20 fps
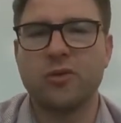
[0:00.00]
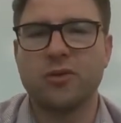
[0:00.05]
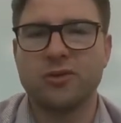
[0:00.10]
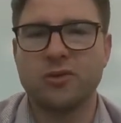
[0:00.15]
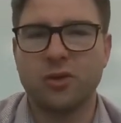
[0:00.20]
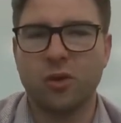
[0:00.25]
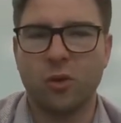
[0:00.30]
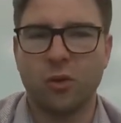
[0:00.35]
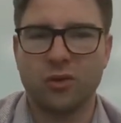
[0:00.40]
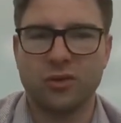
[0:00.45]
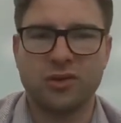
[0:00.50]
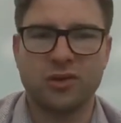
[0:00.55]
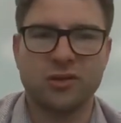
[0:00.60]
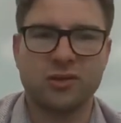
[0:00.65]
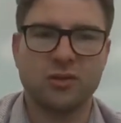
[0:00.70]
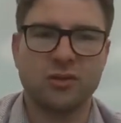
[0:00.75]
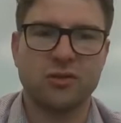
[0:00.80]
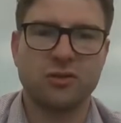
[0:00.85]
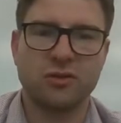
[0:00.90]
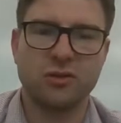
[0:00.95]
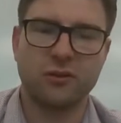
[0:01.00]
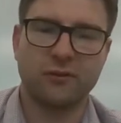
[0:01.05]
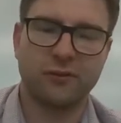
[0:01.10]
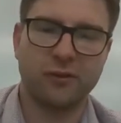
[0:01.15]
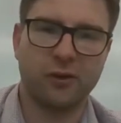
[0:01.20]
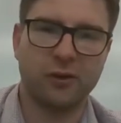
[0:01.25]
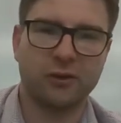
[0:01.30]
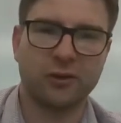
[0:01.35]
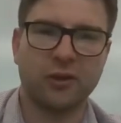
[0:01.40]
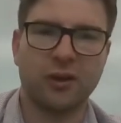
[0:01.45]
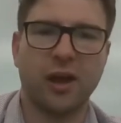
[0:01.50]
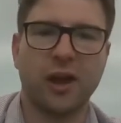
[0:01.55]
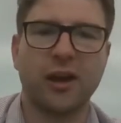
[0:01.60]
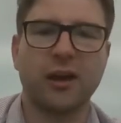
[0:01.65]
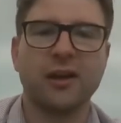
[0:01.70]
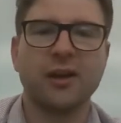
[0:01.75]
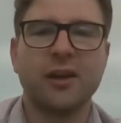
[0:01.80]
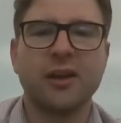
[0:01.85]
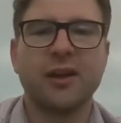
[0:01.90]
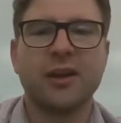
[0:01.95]
Use torches, use your phone
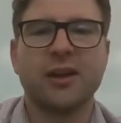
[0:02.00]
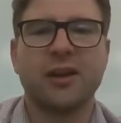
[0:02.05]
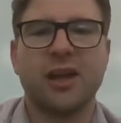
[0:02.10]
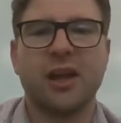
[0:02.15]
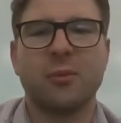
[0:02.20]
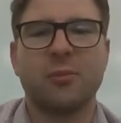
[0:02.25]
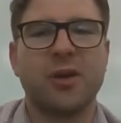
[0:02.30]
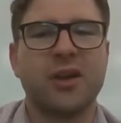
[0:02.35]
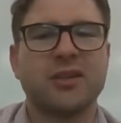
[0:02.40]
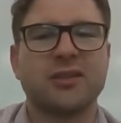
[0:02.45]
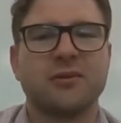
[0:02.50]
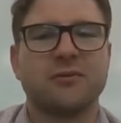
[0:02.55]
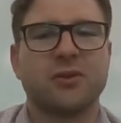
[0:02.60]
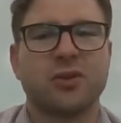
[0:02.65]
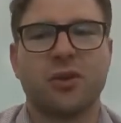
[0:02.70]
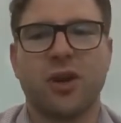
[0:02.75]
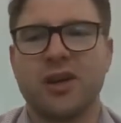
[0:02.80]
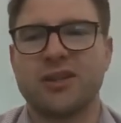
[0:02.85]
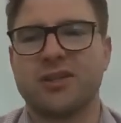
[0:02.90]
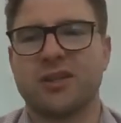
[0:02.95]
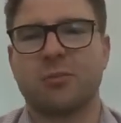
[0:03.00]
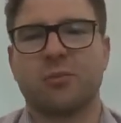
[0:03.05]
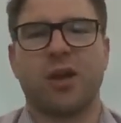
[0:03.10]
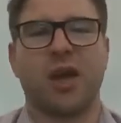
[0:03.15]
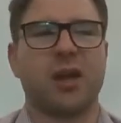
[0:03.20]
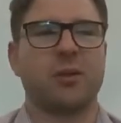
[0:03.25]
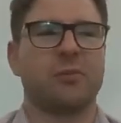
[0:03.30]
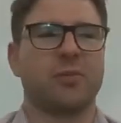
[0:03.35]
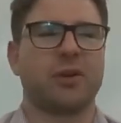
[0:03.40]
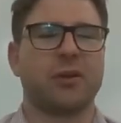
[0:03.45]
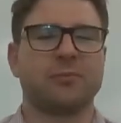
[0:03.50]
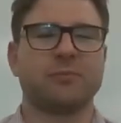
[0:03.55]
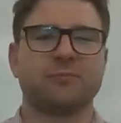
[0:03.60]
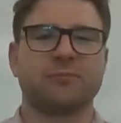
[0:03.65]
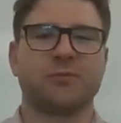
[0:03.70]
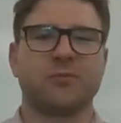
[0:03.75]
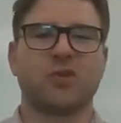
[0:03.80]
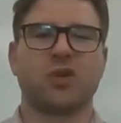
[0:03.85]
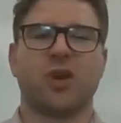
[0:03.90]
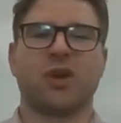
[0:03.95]
light. Get a piece of tracing paper.
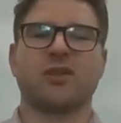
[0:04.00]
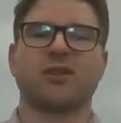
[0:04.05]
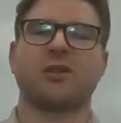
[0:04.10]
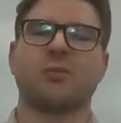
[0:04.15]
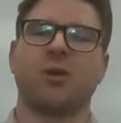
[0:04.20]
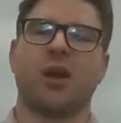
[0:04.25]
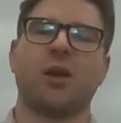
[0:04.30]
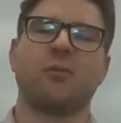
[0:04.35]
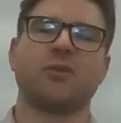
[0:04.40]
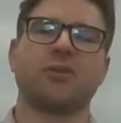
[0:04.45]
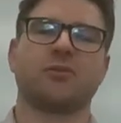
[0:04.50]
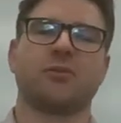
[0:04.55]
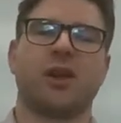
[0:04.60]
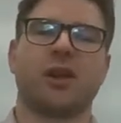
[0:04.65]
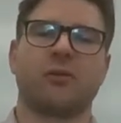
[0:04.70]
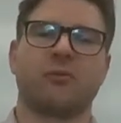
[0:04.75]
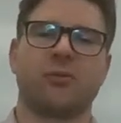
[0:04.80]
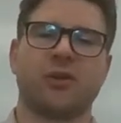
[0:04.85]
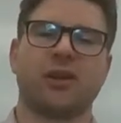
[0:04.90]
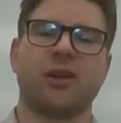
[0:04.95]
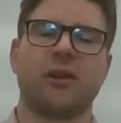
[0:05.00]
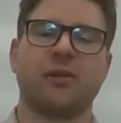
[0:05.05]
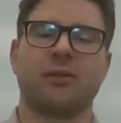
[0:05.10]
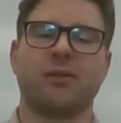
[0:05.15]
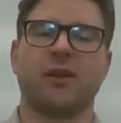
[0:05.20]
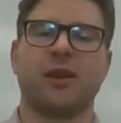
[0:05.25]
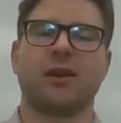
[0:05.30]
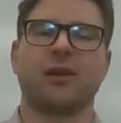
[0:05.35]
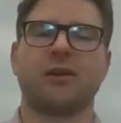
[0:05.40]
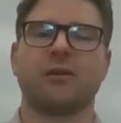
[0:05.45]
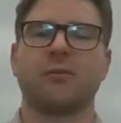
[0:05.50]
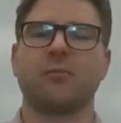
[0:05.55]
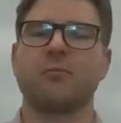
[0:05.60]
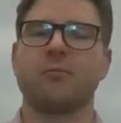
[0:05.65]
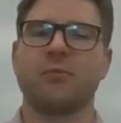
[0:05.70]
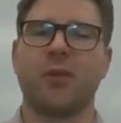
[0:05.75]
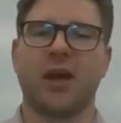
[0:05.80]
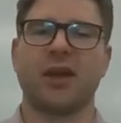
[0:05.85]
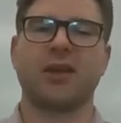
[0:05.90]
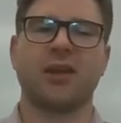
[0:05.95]
Tracing papers are like really thin
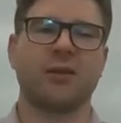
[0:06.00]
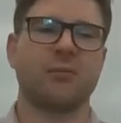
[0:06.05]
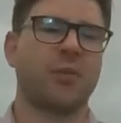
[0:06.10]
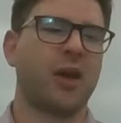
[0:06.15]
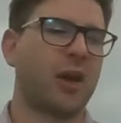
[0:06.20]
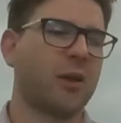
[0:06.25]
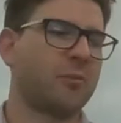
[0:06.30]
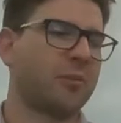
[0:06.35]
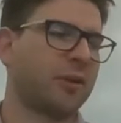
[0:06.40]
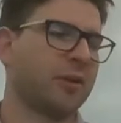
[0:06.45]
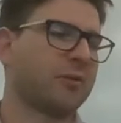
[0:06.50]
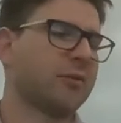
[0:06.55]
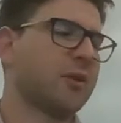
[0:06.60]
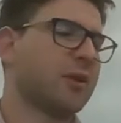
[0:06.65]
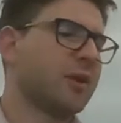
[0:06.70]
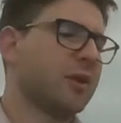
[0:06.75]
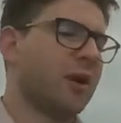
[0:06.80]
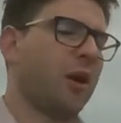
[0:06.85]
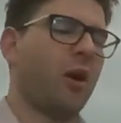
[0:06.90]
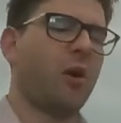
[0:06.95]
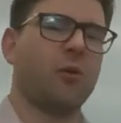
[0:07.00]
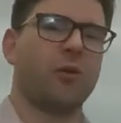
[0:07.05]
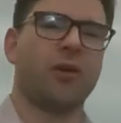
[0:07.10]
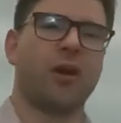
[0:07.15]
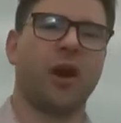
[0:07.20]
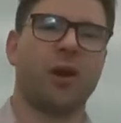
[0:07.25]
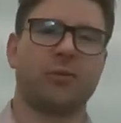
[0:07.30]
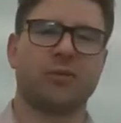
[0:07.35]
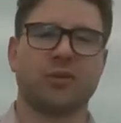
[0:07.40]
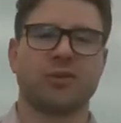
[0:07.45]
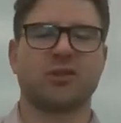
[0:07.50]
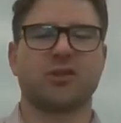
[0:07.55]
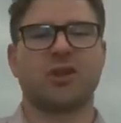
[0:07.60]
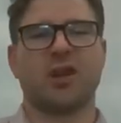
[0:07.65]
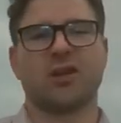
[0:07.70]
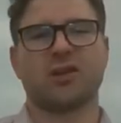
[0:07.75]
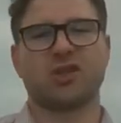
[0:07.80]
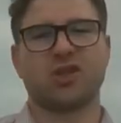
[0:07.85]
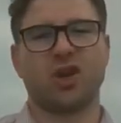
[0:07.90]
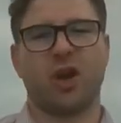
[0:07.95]
baking paper. Hold it up
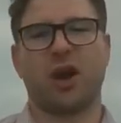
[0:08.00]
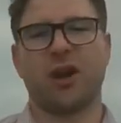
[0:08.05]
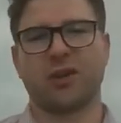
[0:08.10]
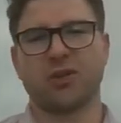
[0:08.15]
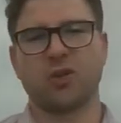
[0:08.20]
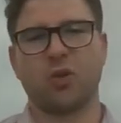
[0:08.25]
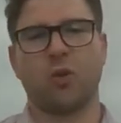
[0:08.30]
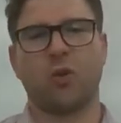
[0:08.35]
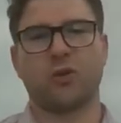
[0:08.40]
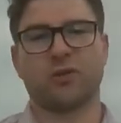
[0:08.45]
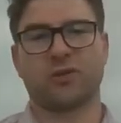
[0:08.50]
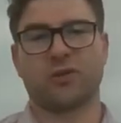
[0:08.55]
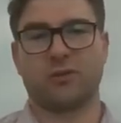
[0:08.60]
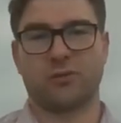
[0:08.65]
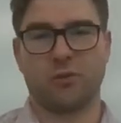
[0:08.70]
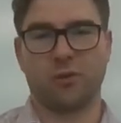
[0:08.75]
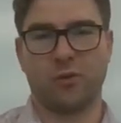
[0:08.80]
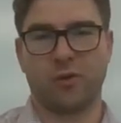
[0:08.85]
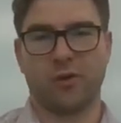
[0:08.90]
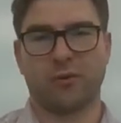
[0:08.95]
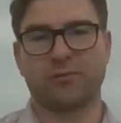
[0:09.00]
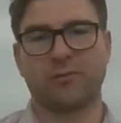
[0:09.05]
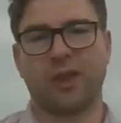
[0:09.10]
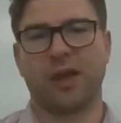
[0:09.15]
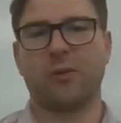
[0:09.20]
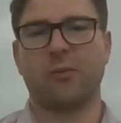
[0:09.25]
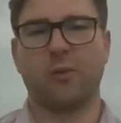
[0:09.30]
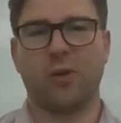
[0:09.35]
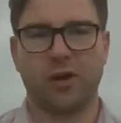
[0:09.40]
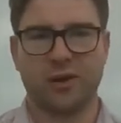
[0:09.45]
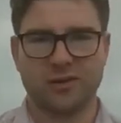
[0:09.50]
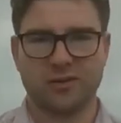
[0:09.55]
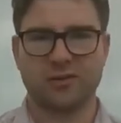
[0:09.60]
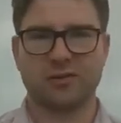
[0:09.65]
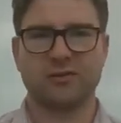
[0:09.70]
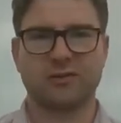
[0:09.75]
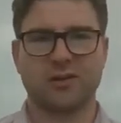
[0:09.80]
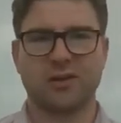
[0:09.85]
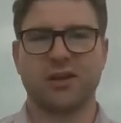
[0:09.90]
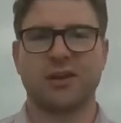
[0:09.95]
and shine a torch through it. That
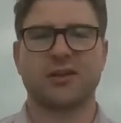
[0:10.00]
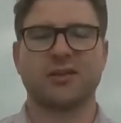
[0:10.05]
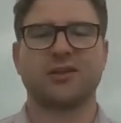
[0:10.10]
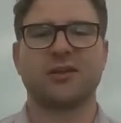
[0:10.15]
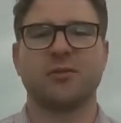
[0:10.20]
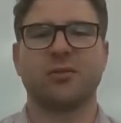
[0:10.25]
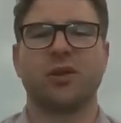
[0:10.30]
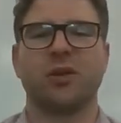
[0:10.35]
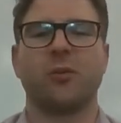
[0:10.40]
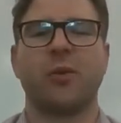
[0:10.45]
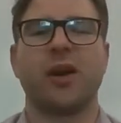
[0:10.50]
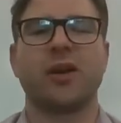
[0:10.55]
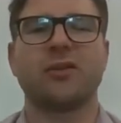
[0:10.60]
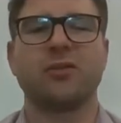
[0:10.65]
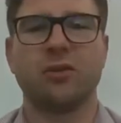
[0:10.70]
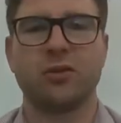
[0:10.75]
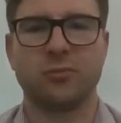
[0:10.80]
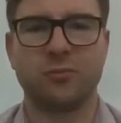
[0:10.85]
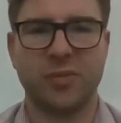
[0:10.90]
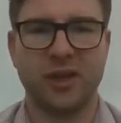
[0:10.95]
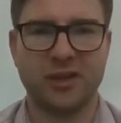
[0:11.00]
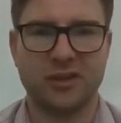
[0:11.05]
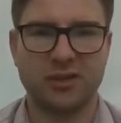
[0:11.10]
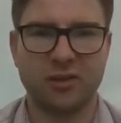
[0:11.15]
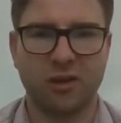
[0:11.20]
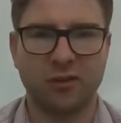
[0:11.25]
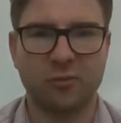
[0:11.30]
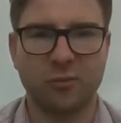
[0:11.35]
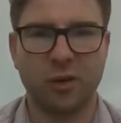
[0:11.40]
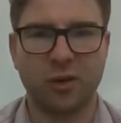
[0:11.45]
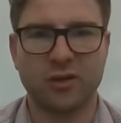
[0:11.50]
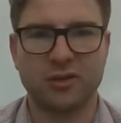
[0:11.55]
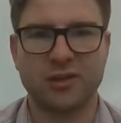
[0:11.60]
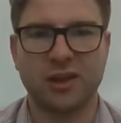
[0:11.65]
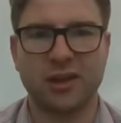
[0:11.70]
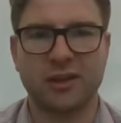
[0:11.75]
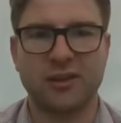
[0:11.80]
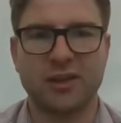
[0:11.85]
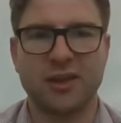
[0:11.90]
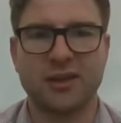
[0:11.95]
works in a similar way to a big softbox
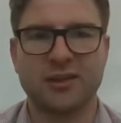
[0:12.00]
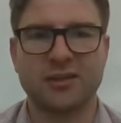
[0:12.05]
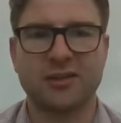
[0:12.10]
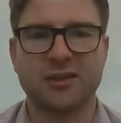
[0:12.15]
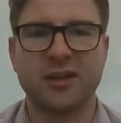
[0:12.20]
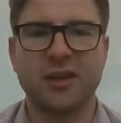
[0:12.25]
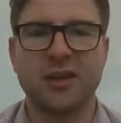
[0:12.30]
like this.